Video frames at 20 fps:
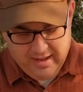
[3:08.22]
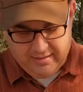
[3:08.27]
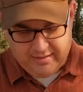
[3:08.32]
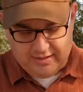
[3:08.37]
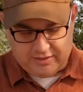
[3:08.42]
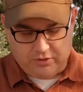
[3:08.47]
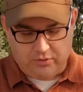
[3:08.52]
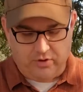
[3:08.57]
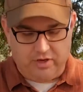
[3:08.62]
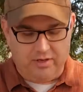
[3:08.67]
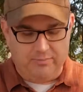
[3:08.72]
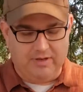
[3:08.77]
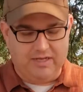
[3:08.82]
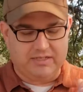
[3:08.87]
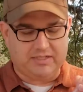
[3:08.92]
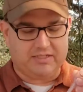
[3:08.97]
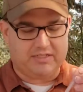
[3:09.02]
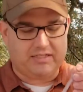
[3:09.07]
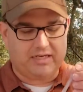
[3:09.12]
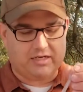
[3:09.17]
that's going to be
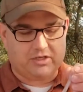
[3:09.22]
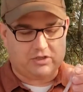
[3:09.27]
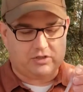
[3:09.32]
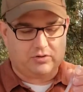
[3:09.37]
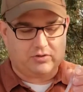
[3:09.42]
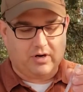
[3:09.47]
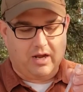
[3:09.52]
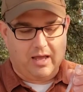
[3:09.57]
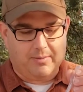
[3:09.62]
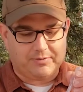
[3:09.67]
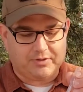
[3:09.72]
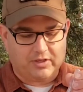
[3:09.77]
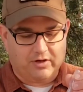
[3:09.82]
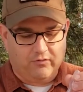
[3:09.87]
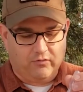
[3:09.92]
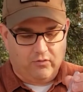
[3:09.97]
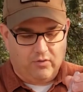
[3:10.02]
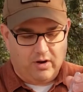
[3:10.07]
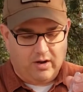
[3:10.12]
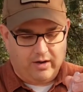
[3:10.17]
6 drops
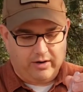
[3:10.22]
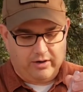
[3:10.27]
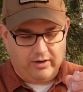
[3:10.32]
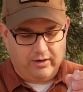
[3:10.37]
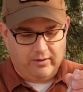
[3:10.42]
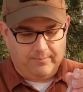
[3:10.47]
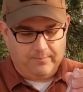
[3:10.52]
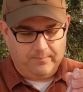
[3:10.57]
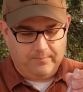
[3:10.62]
of water.